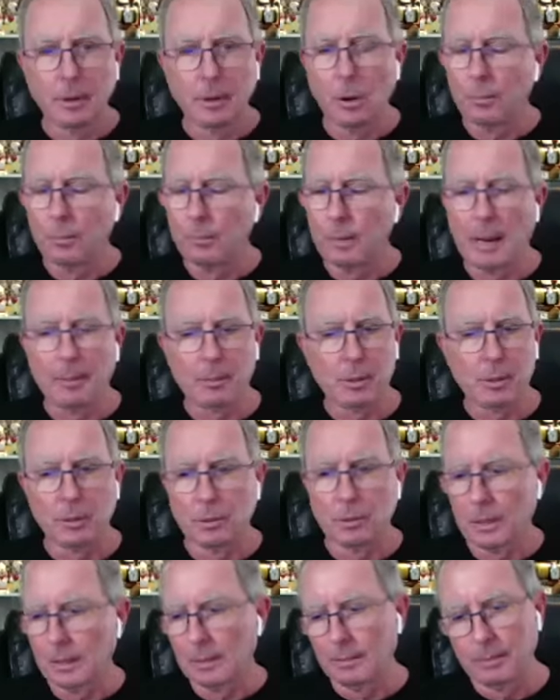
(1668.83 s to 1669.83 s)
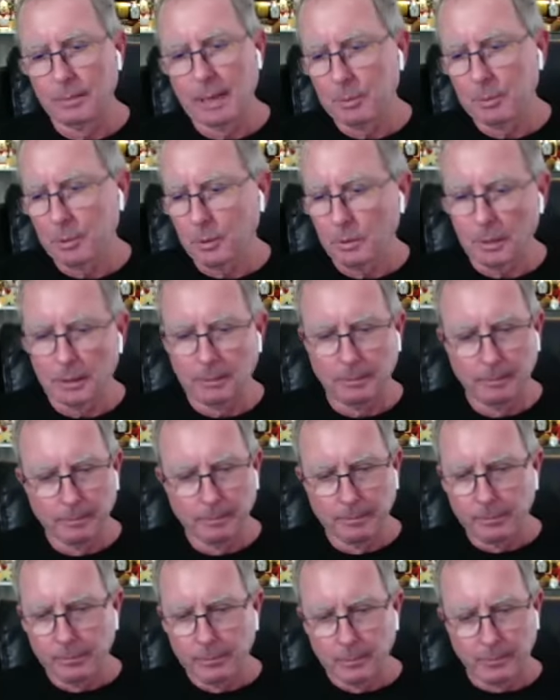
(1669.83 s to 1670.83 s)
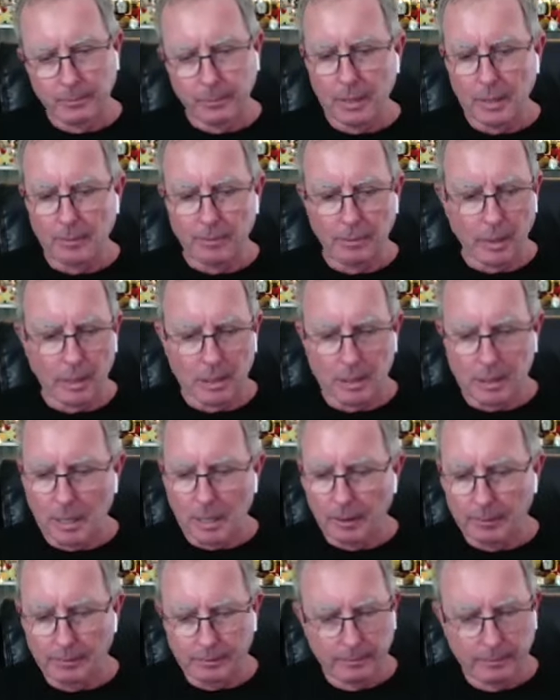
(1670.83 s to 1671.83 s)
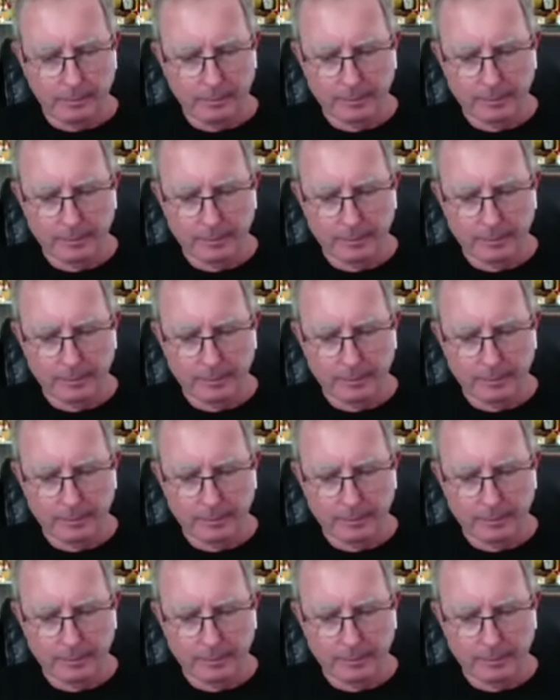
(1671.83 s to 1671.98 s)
Oh, absolutely, absolutely. Funny, funny stuff.